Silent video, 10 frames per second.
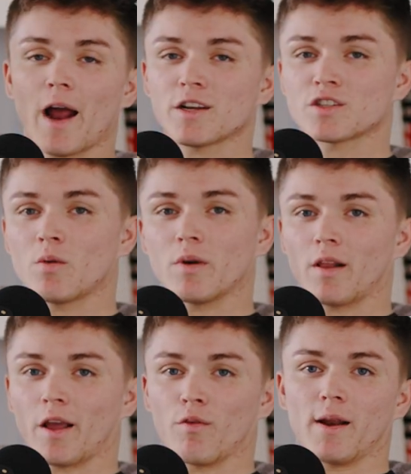I just don't want
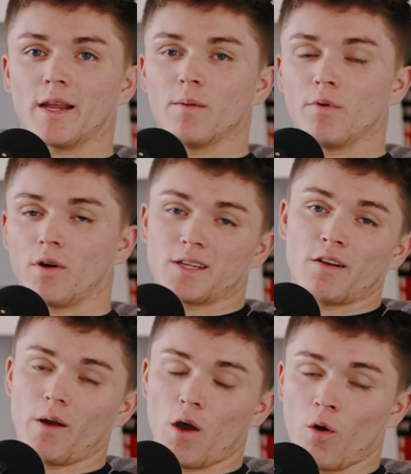to like rent a gimbal because I
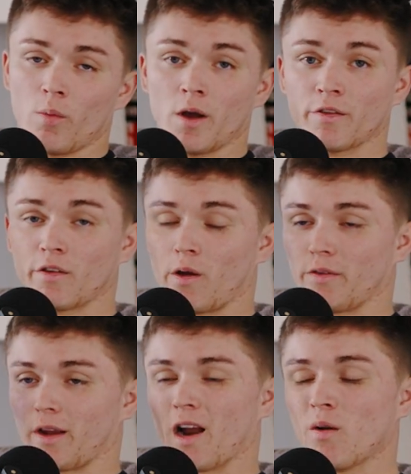don't own one. So I
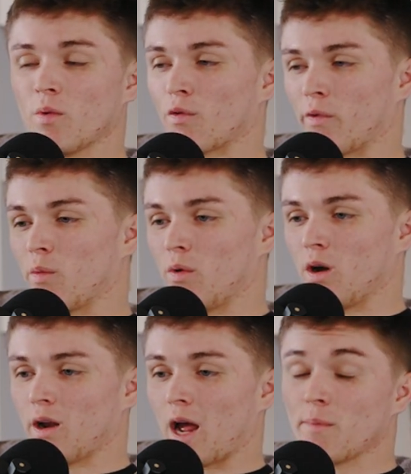was like, I don't want to rent
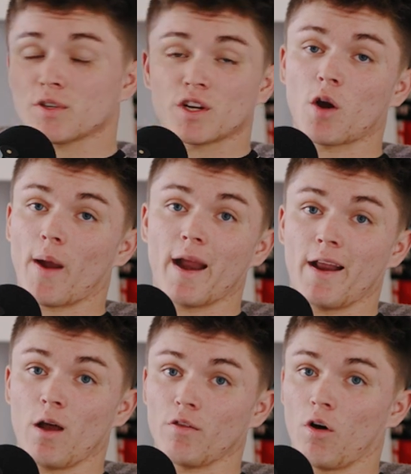one. I'm just going to go
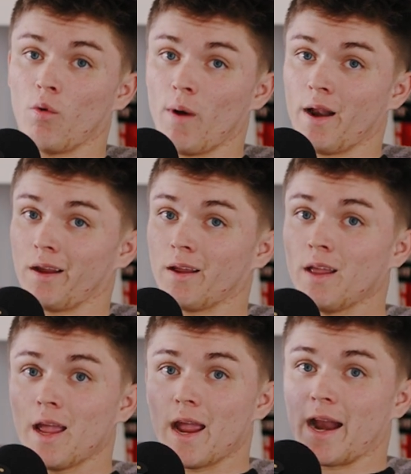handheld the whole wedding.
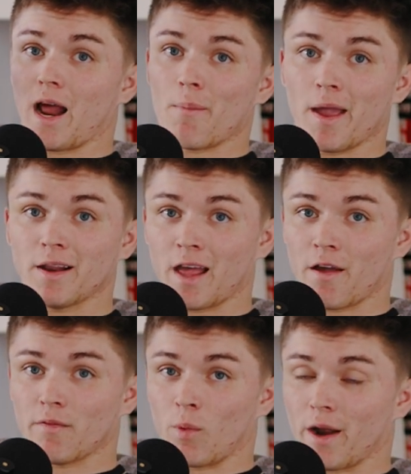And I made
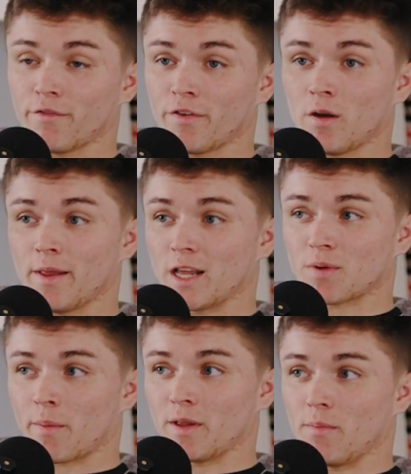that wedding film, and that's
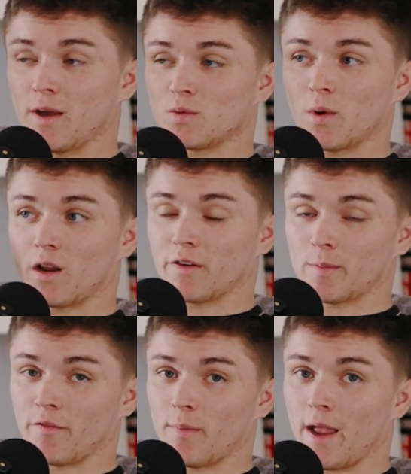probably the best wedding
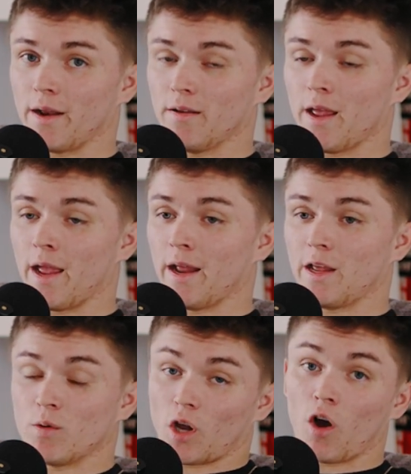film I've made. And
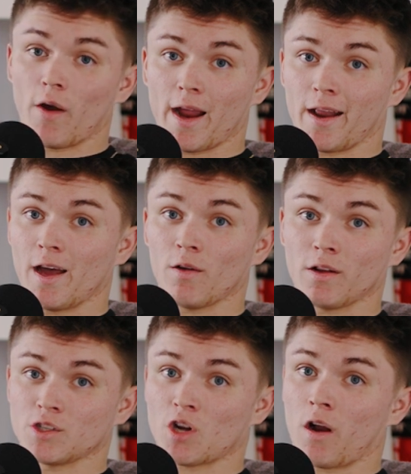it was all handheld
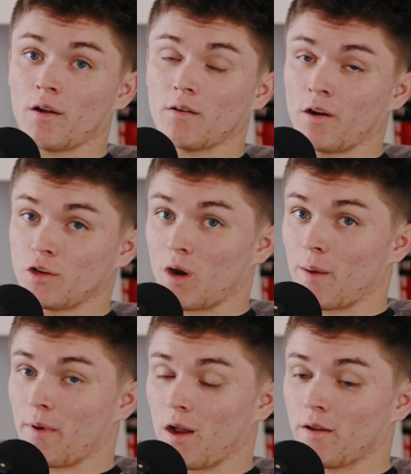and shot on a
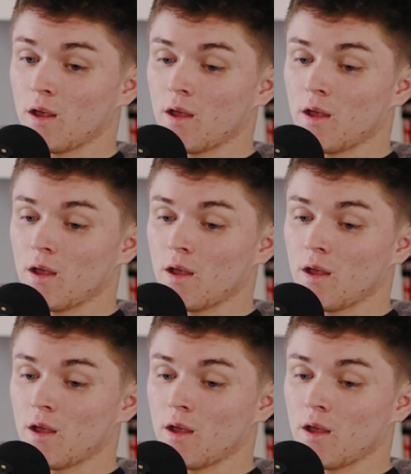tripod.